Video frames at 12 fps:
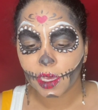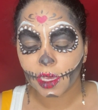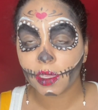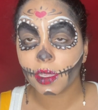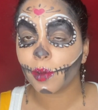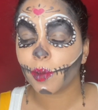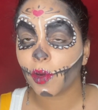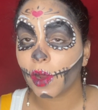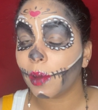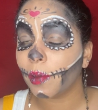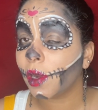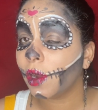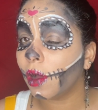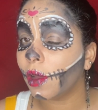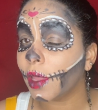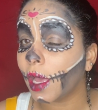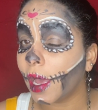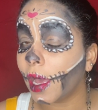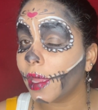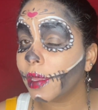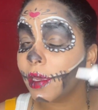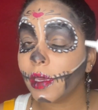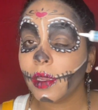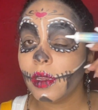glitter primer on the
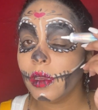eyelid.